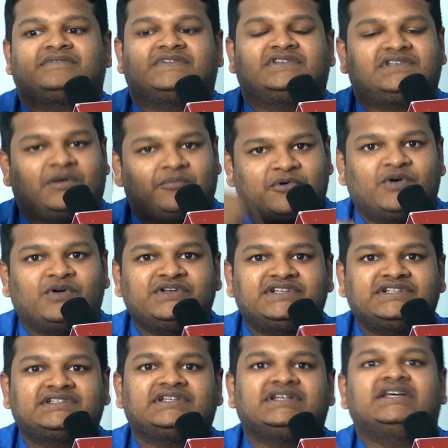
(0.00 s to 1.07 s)

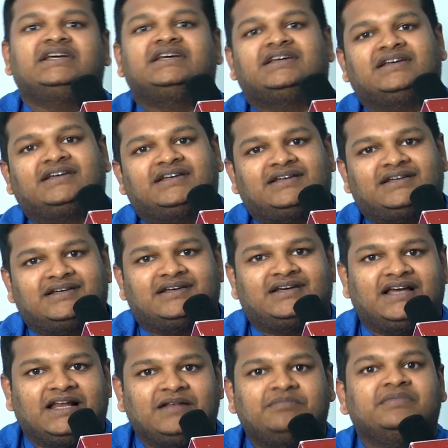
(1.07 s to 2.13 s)
subconsciously
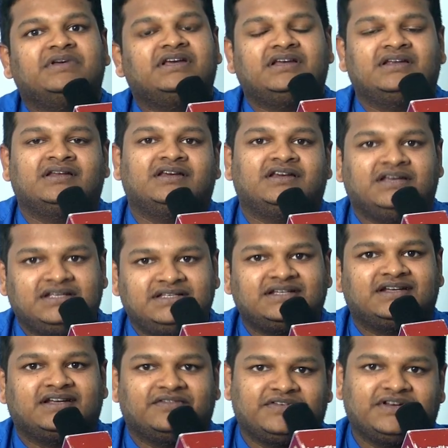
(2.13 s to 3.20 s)
help me in each
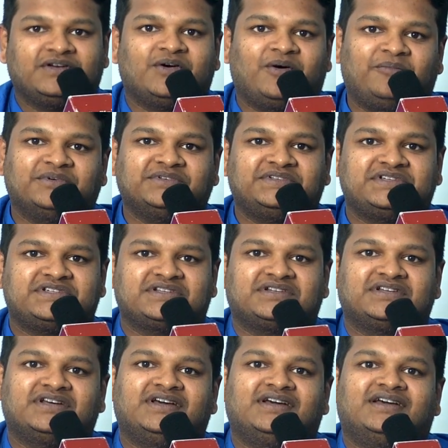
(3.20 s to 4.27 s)
and every composition.
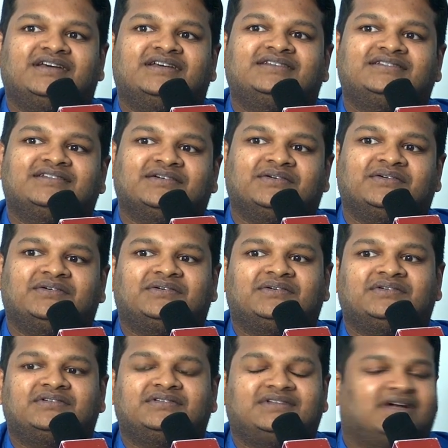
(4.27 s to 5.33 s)

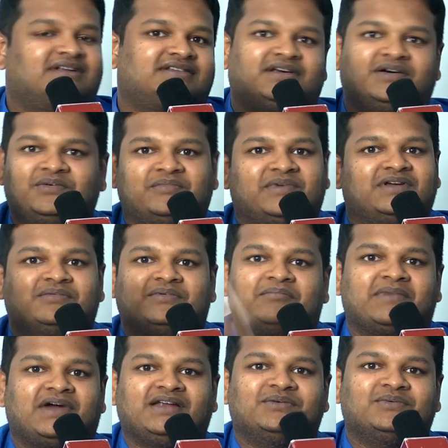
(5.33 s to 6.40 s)
So that's how my
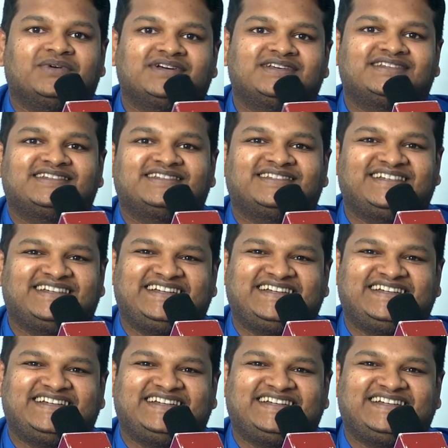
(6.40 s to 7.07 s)
mind works.